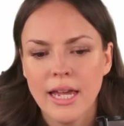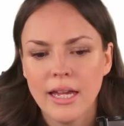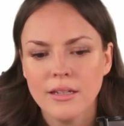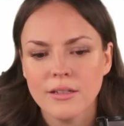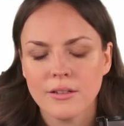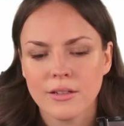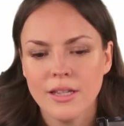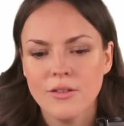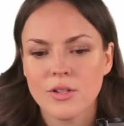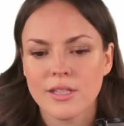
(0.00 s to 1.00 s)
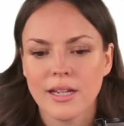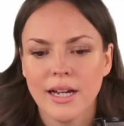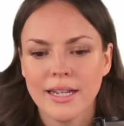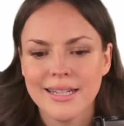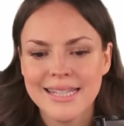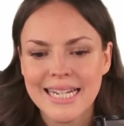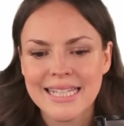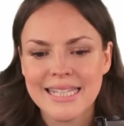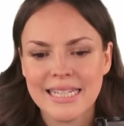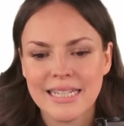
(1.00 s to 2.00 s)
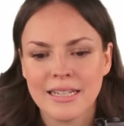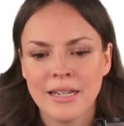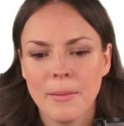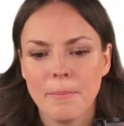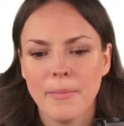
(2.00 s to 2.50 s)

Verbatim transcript: And on the other side, 16